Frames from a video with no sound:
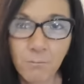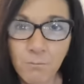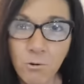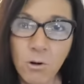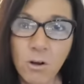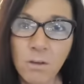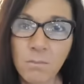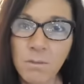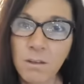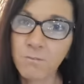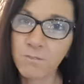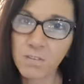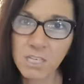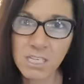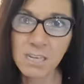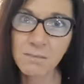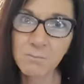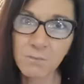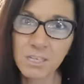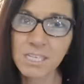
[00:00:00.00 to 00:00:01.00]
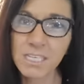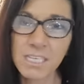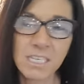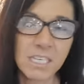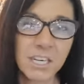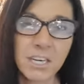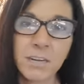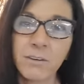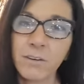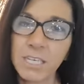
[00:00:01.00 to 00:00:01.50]
before but for some
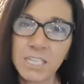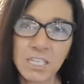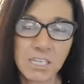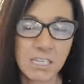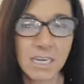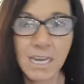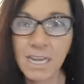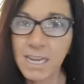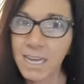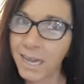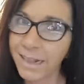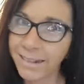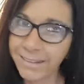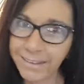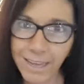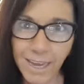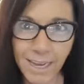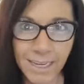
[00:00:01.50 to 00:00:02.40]
reason you know i just i,